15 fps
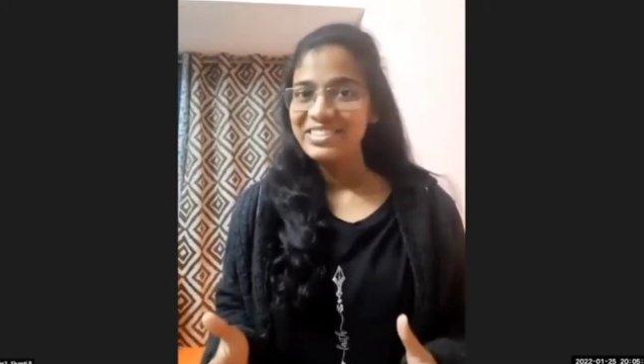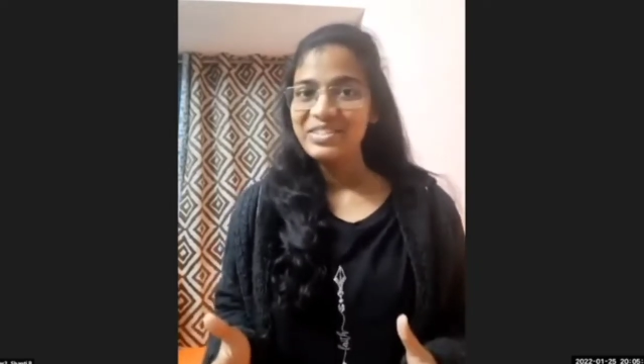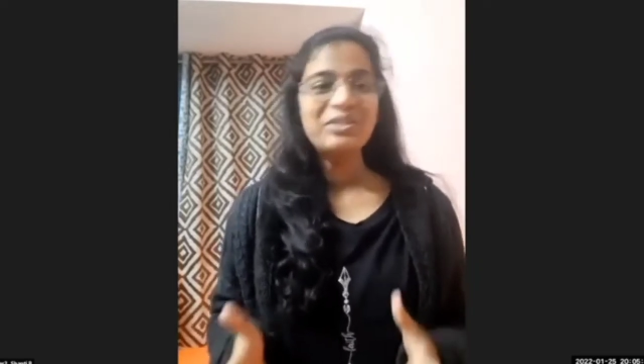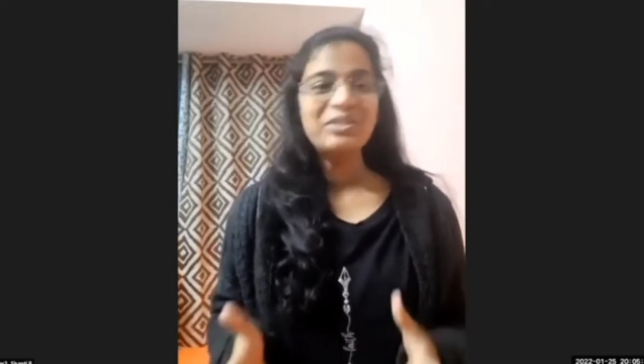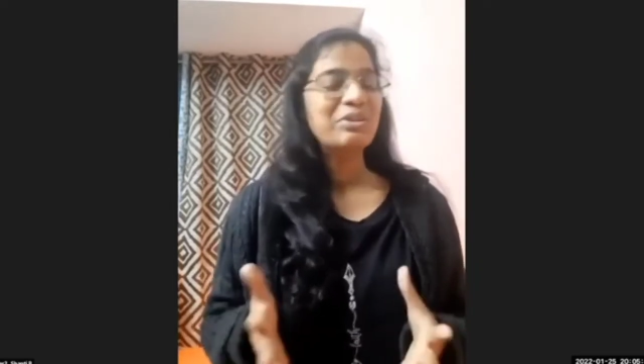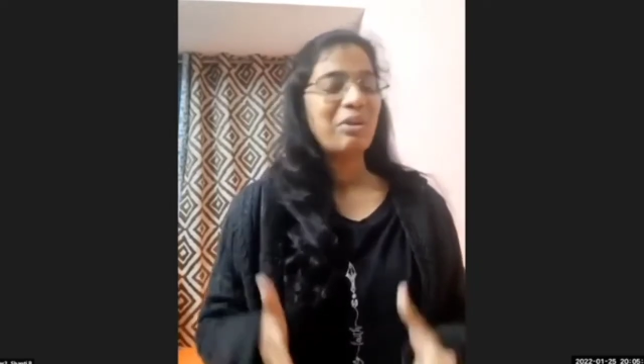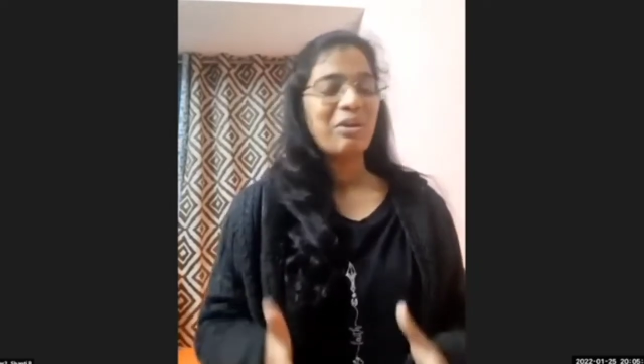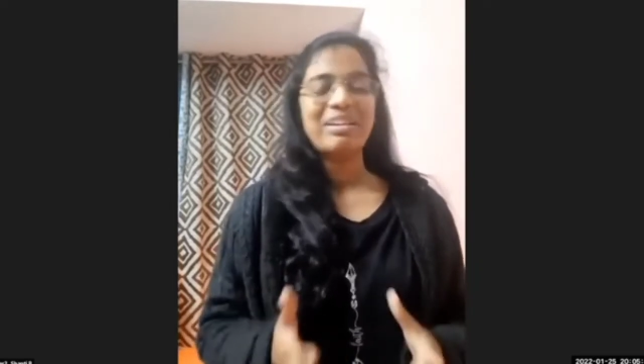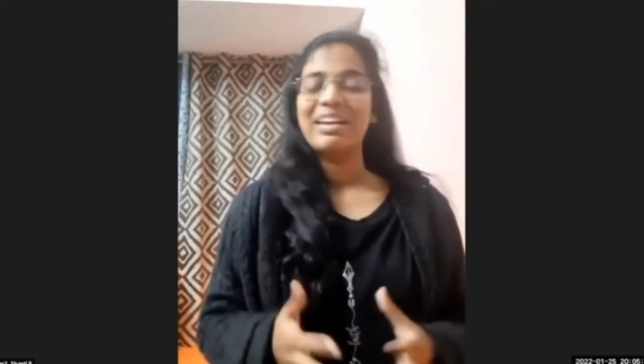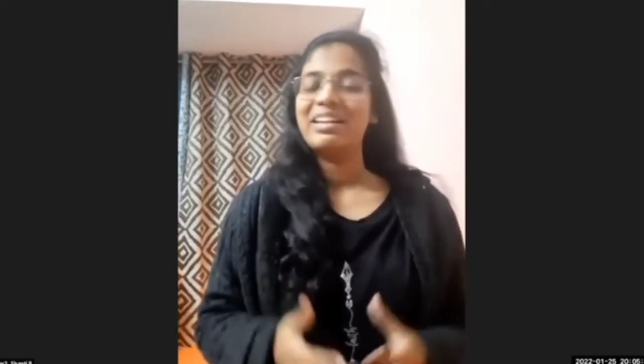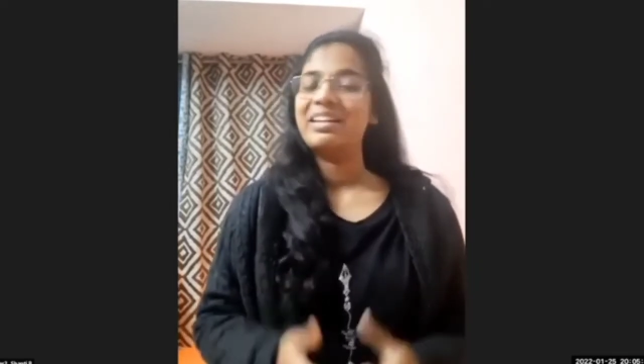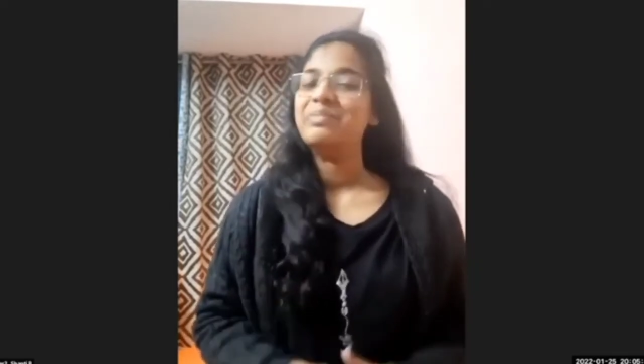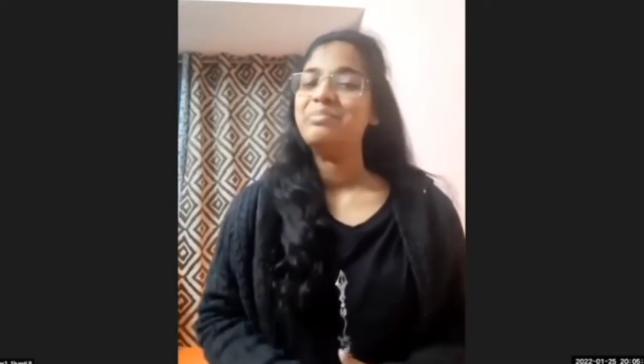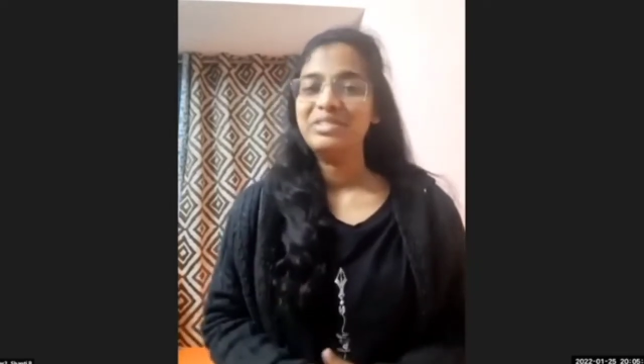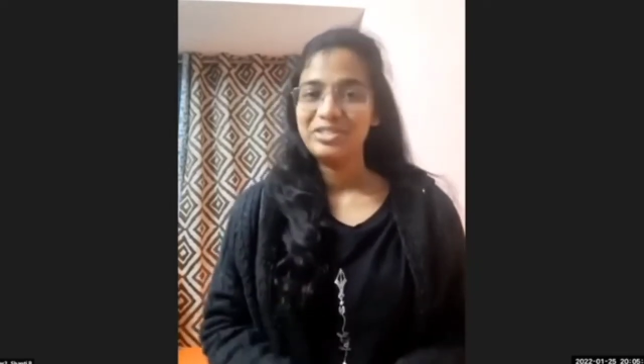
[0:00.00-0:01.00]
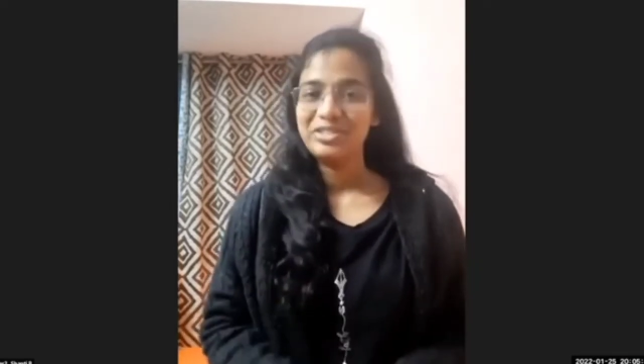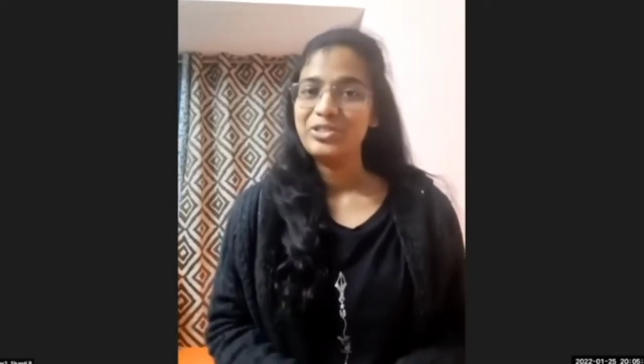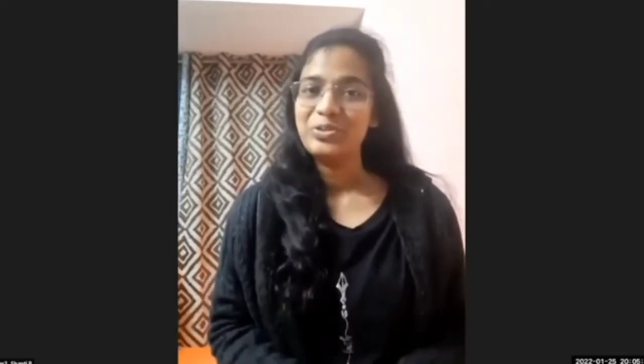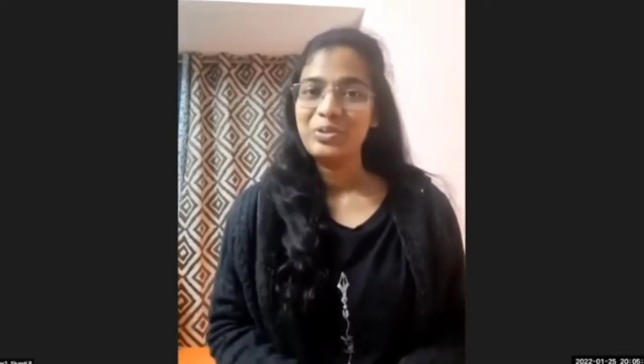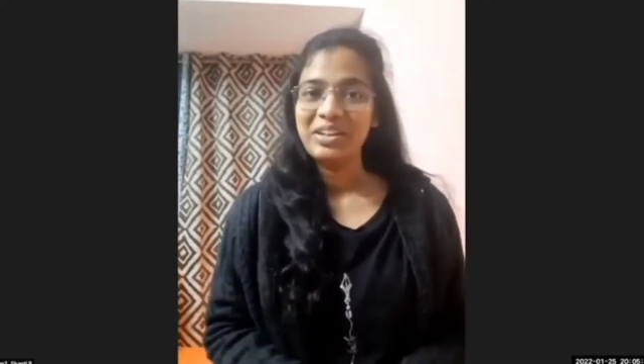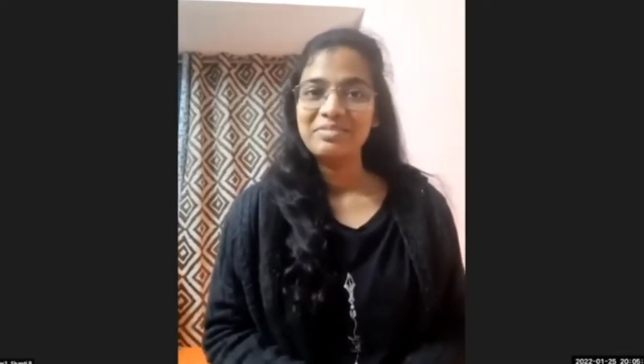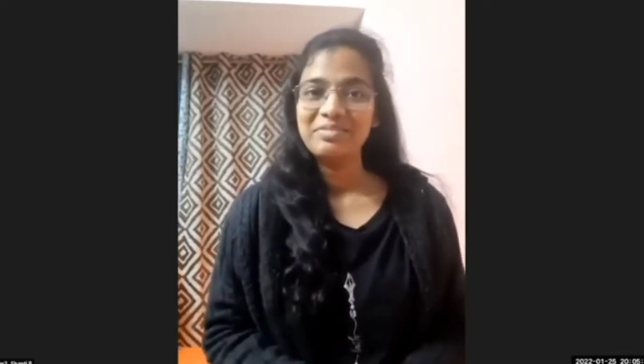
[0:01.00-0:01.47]
nor can it be
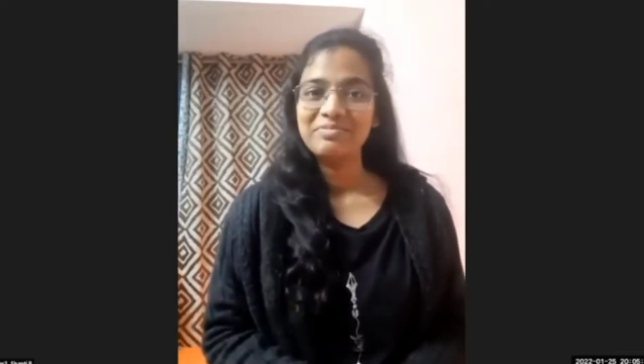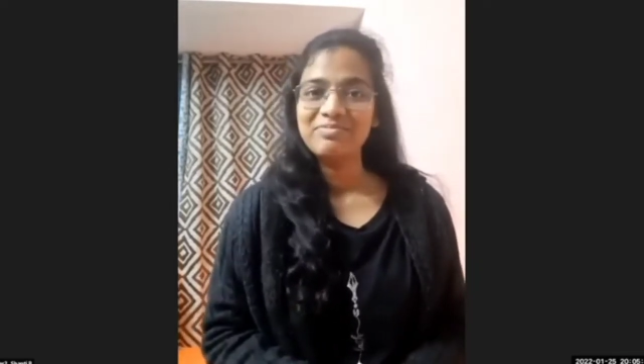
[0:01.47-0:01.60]
destroyed.